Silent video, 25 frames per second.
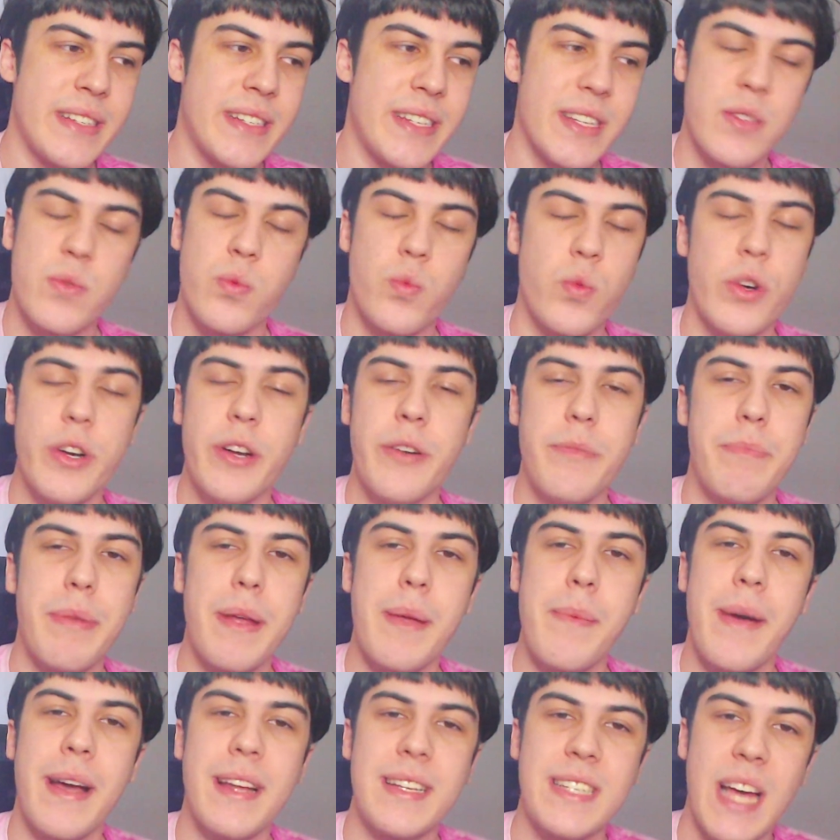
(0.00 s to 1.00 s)
just wouldn't
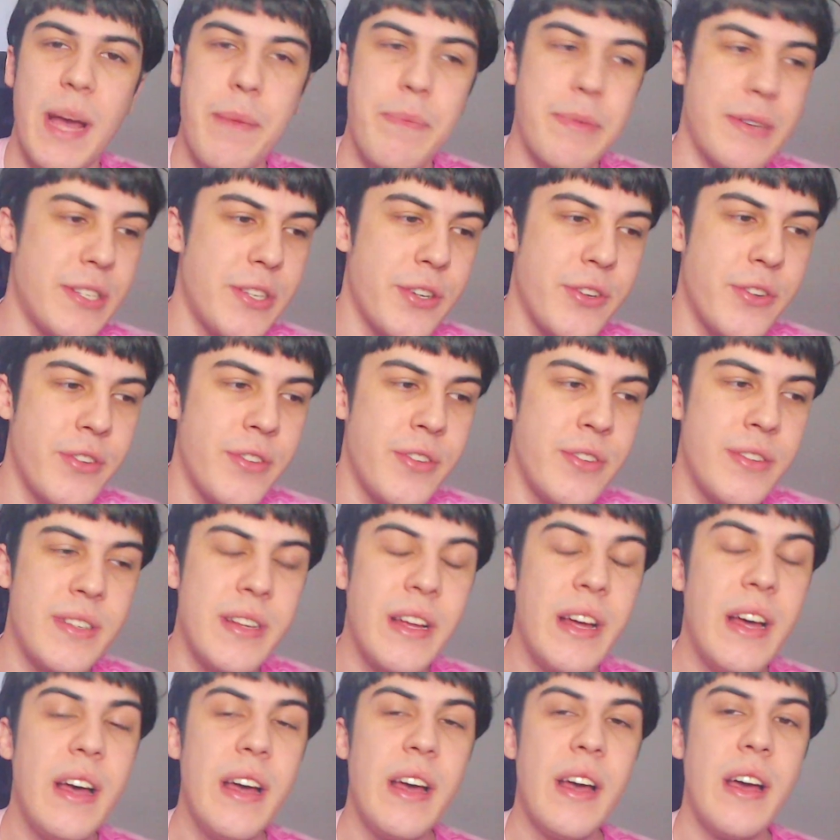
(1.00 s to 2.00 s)
be my type of dude,
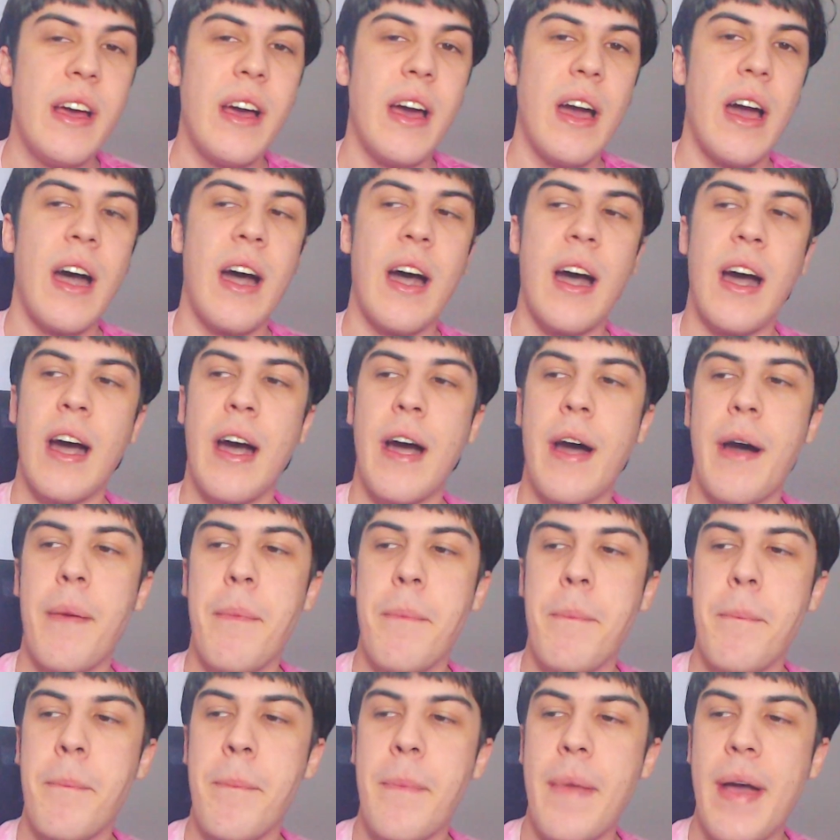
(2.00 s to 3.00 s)

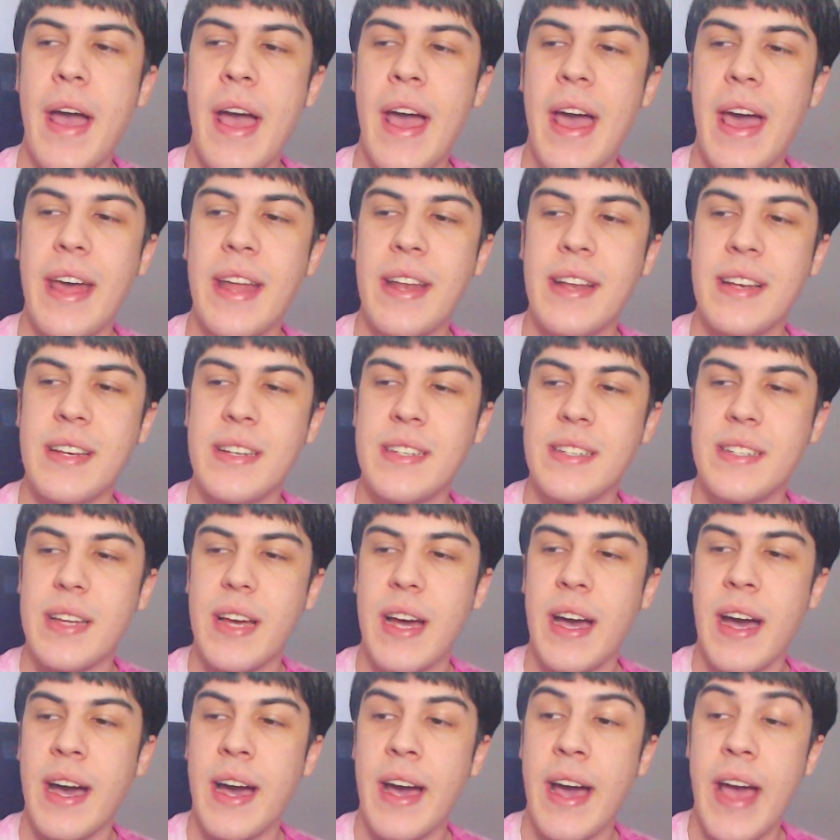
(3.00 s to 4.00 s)
um, and
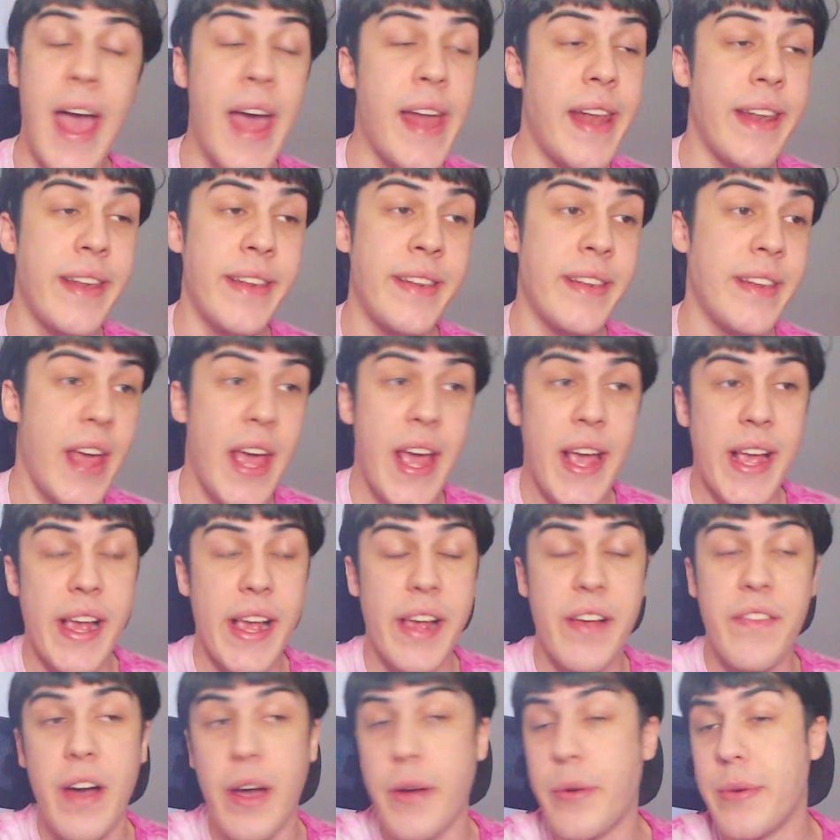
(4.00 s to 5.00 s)
uh, and
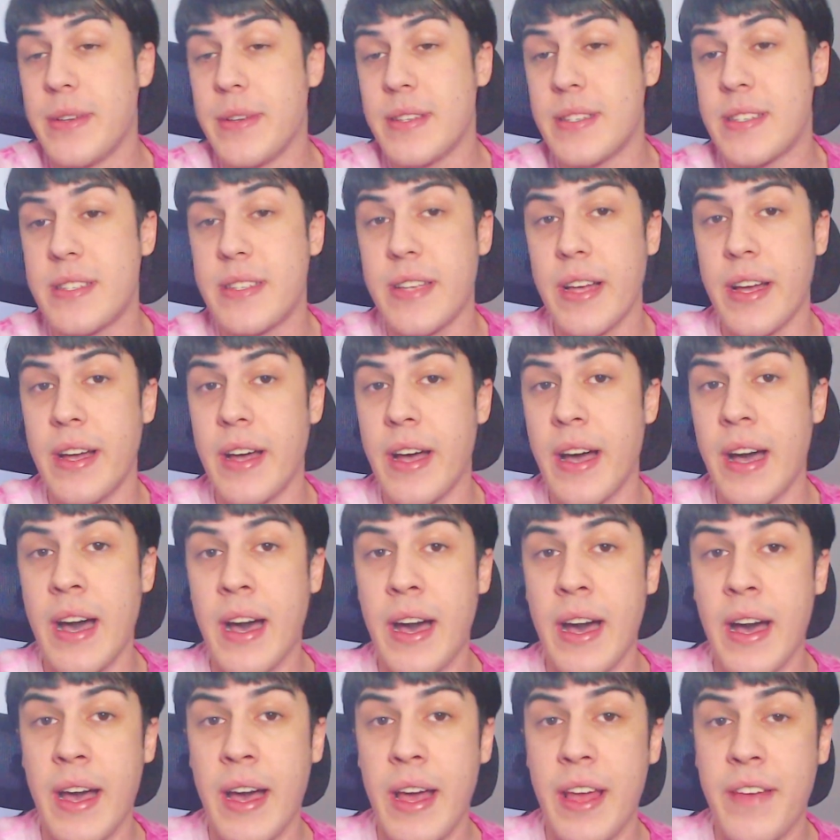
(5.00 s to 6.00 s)
hey, if I was
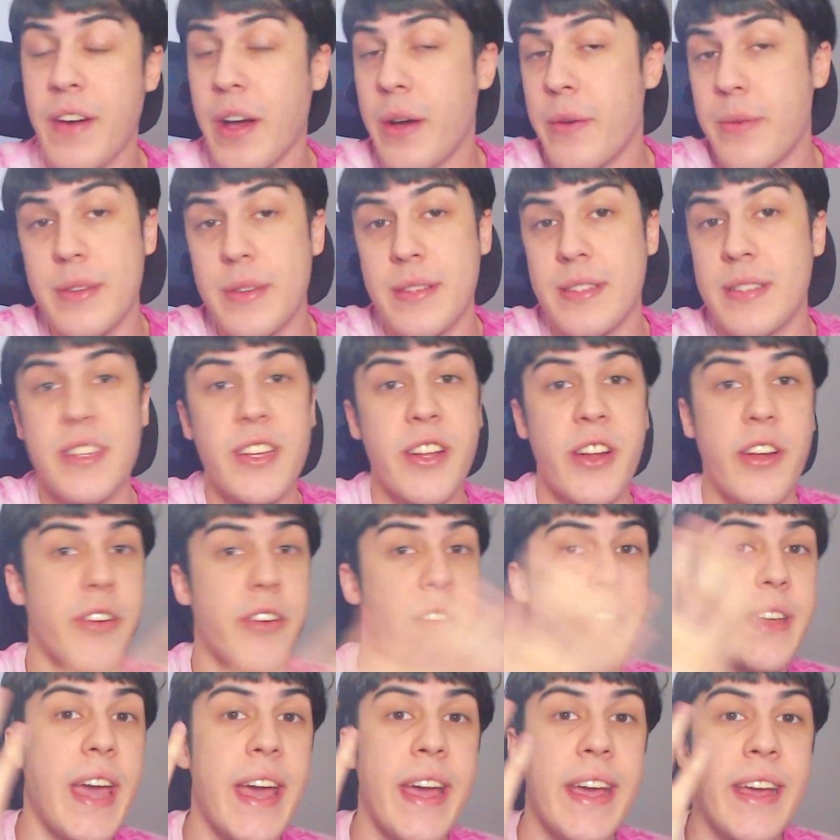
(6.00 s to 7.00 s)
uh, if I was you know,
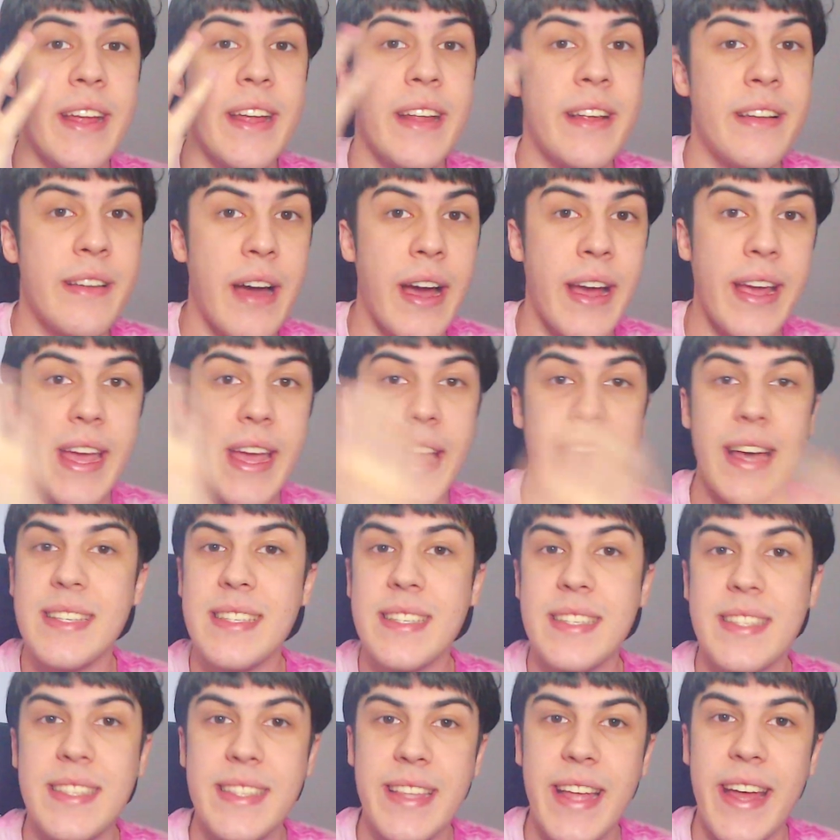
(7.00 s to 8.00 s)
gay, I
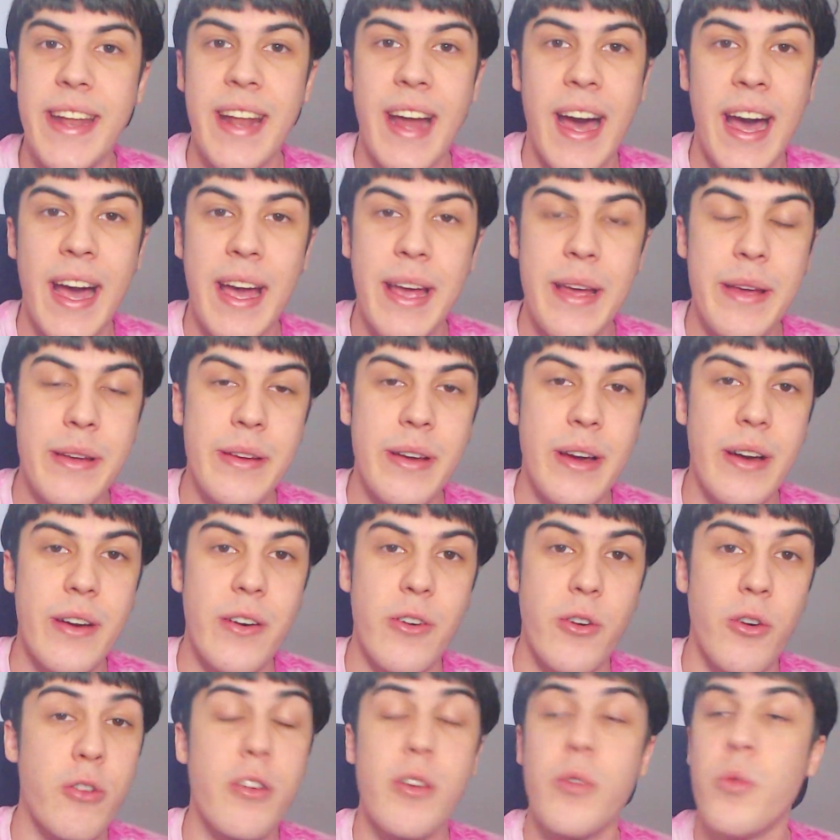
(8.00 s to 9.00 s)
guess, then I
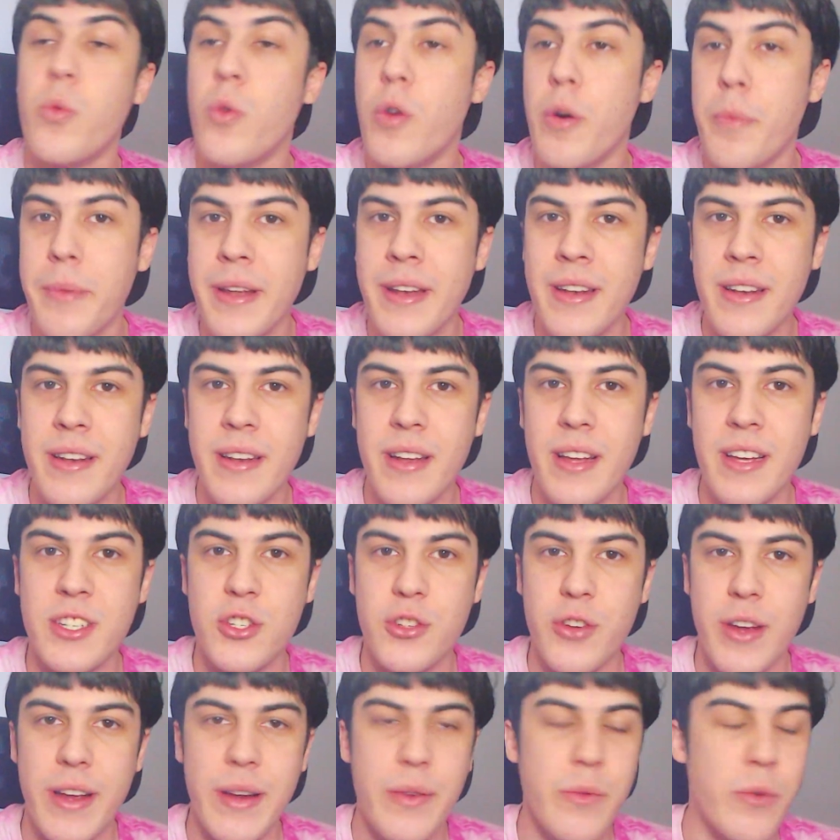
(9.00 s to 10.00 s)
or a woman, a
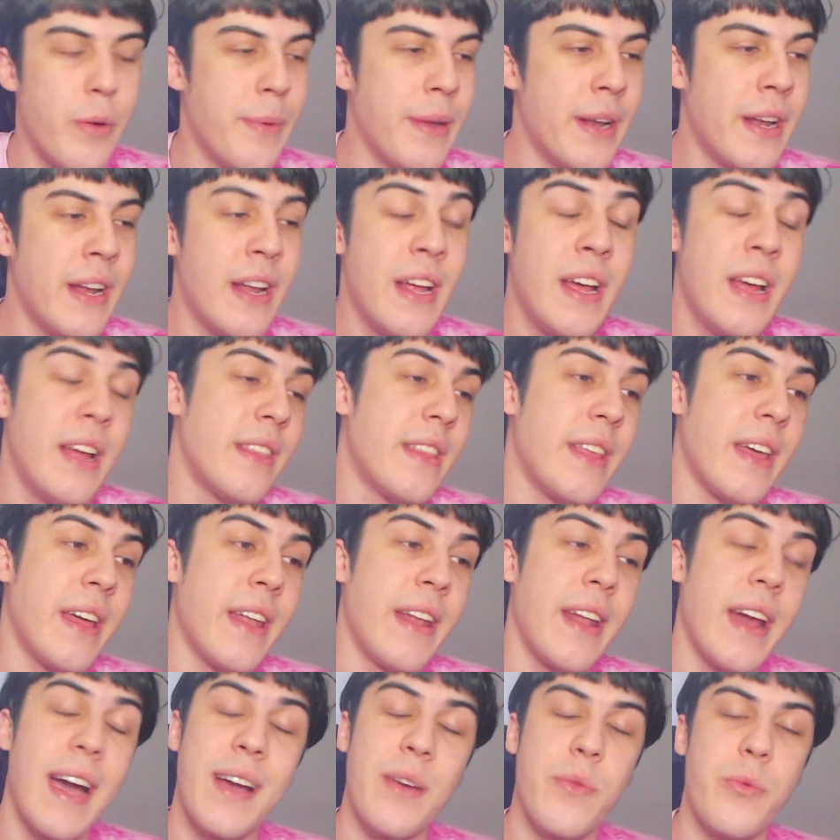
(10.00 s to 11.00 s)
straight woman,
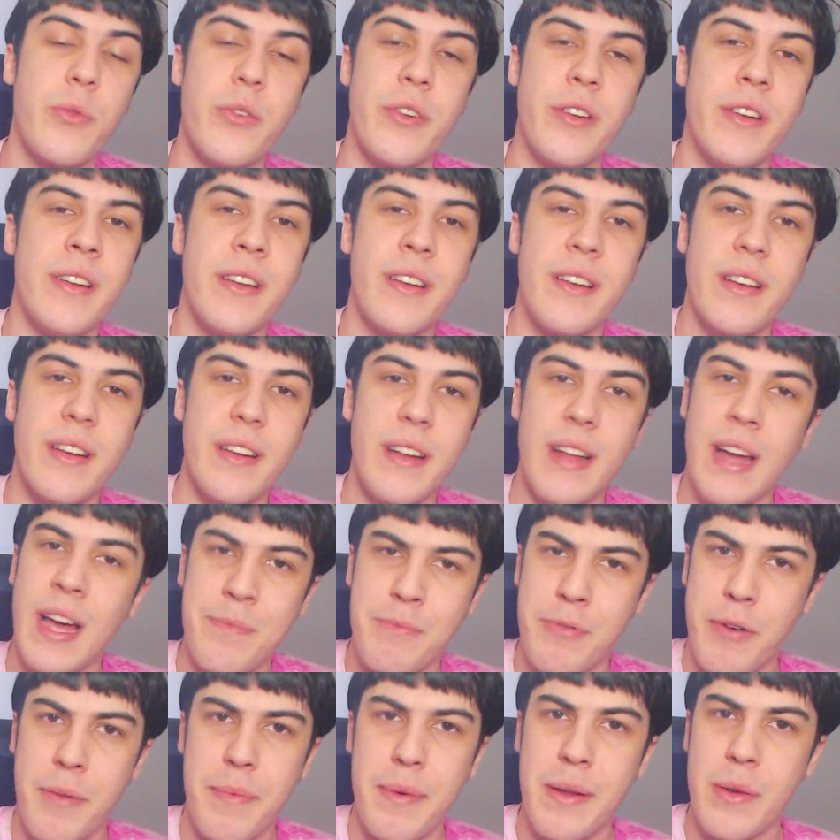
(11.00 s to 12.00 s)
then I wouldn't, I
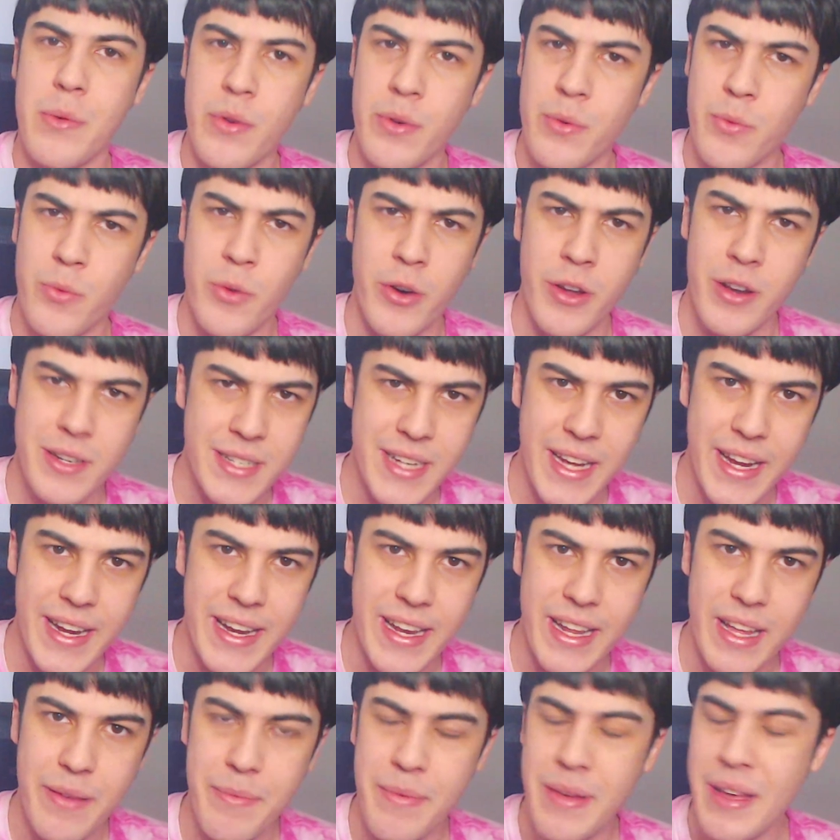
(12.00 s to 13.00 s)
probably wouldn't want to
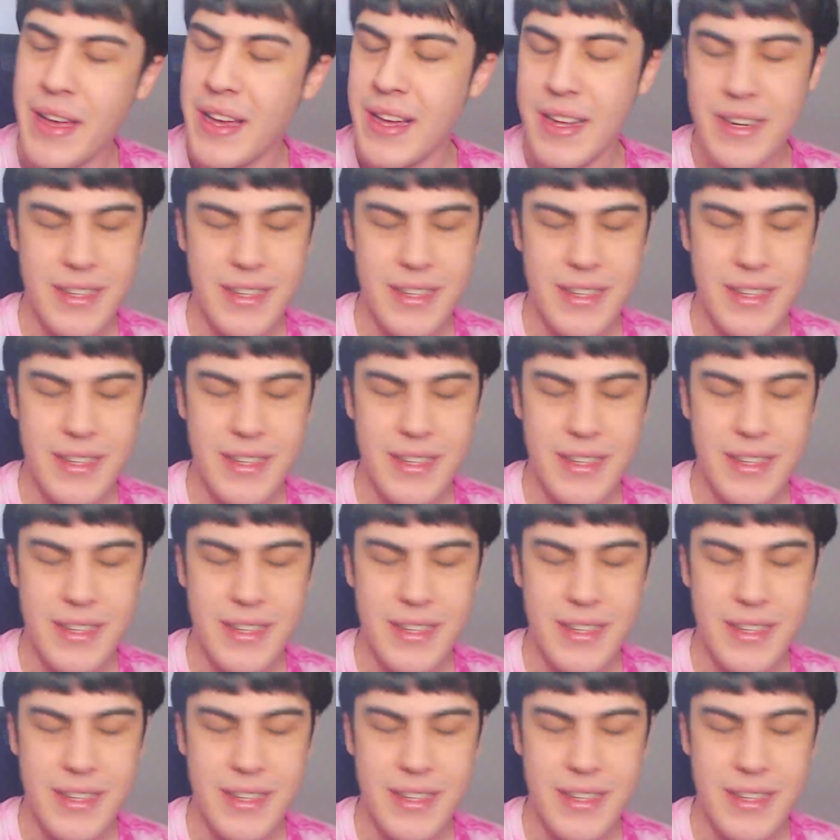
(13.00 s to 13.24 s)
date him.